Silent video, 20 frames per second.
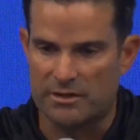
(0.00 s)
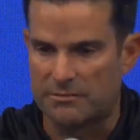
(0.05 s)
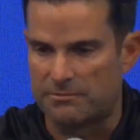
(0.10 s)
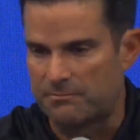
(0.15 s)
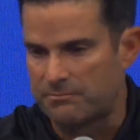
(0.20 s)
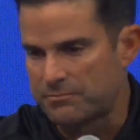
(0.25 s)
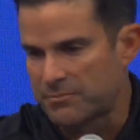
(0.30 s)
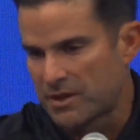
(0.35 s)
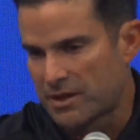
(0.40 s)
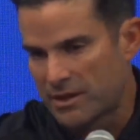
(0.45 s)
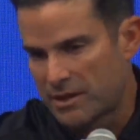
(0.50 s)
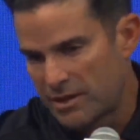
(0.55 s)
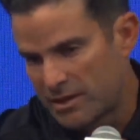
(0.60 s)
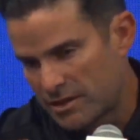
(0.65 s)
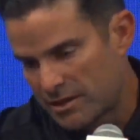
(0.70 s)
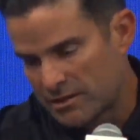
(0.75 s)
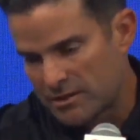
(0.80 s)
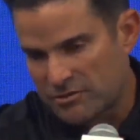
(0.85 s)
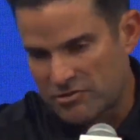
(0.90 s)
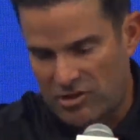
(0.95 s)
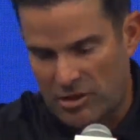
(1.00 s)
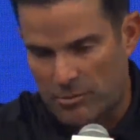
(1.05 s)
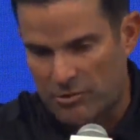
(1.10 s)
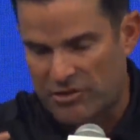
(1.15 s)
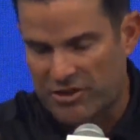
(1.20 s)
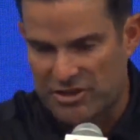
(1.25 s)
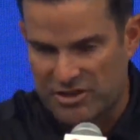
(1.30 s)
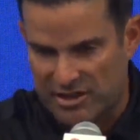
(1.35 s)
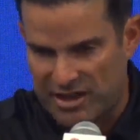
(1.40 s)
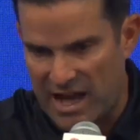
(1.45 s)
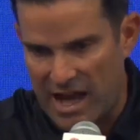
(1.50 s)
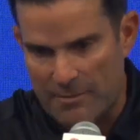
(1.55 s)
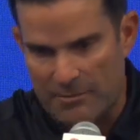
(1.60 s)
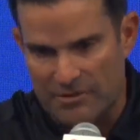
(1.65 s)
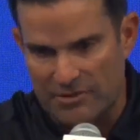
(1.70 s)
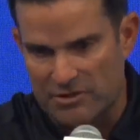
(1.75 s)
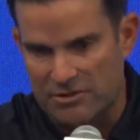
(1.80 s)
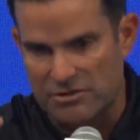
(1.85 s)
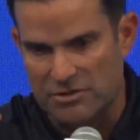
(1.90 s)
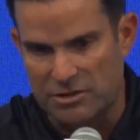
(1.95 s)
And there's a couple things that
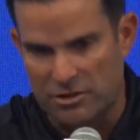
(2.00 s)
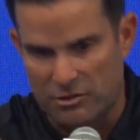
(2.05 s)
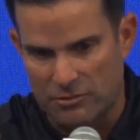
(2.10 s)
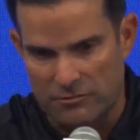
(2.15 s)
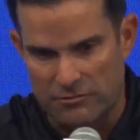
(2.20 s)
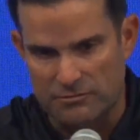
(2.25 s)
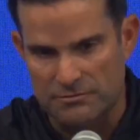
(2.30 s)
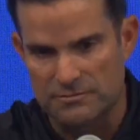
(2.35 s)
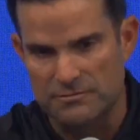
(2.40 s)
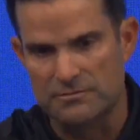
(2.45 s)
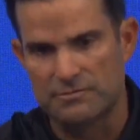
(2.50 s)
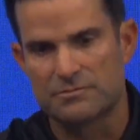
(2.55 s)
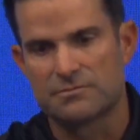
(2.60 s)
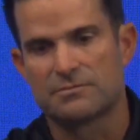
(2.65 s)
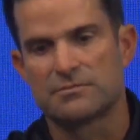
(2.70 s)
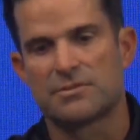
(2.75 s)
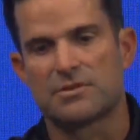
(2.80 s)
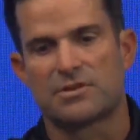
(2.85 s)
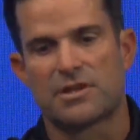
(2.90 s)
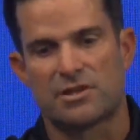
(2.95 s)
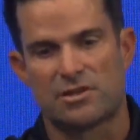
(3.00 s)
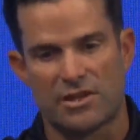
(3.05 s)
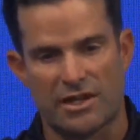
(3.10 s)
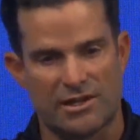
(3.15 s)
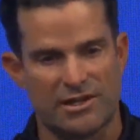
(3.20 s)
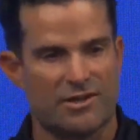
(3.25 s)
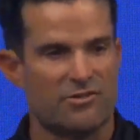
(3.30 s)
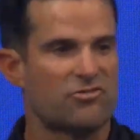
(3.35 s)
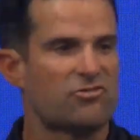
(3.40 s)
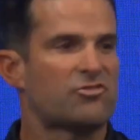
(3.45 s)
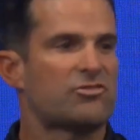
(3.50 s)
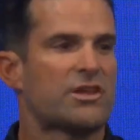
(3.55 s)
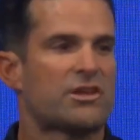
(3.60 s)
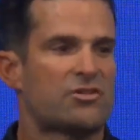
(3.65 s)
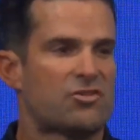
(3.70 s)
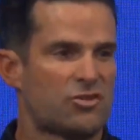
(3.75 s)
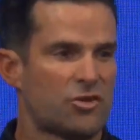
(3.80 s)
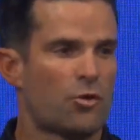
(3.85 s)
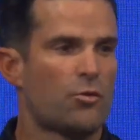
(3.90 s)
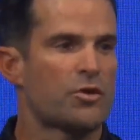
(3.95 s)
happen that you know that
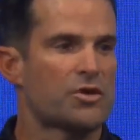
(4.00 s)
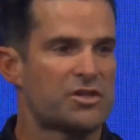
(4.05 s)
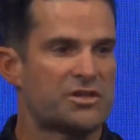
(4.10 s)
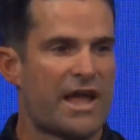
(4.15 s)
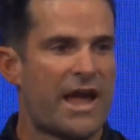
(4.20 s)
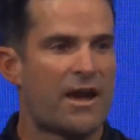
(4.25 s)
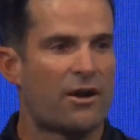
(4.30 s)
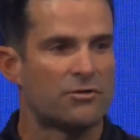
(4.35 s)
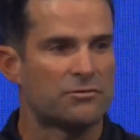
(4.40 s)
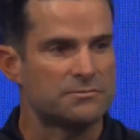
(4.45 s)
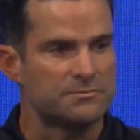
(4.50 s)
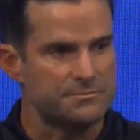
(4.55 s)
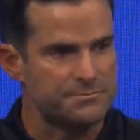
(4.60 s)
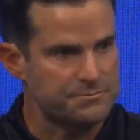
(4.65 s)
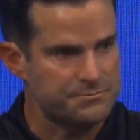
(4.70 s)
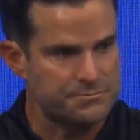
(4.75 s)
slow us down.